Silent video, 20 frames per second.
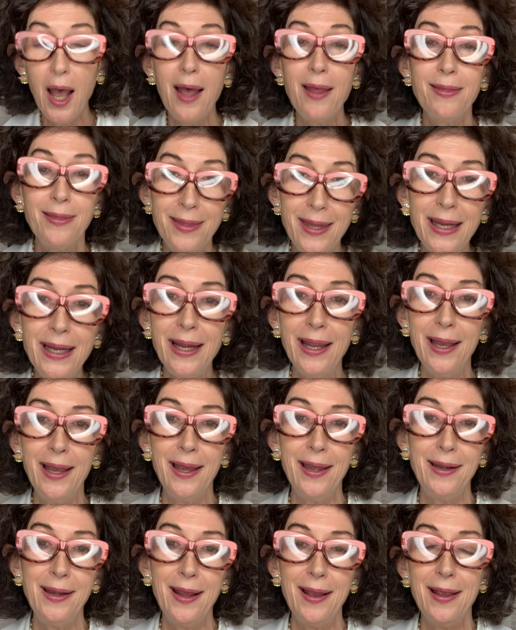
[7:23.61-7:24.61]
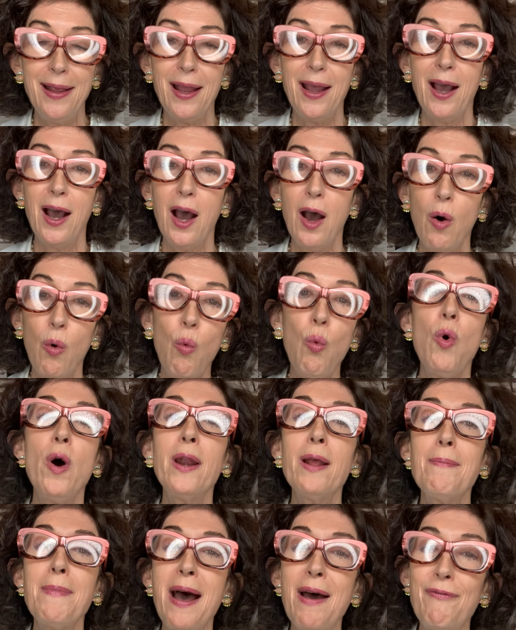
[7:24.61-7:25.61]
Then, one
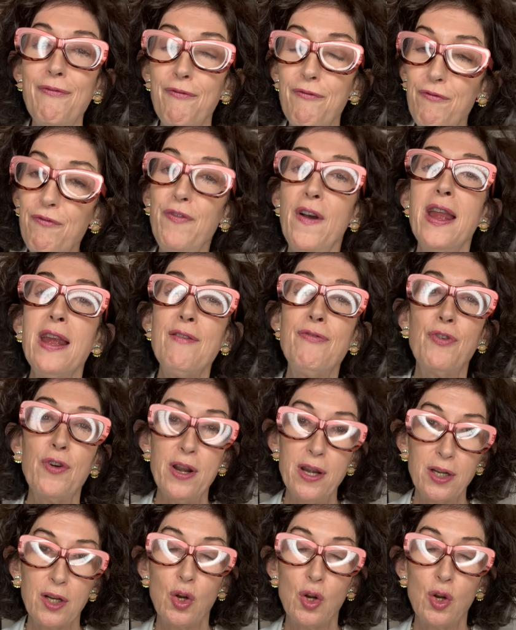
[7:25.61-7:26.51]
of my favorite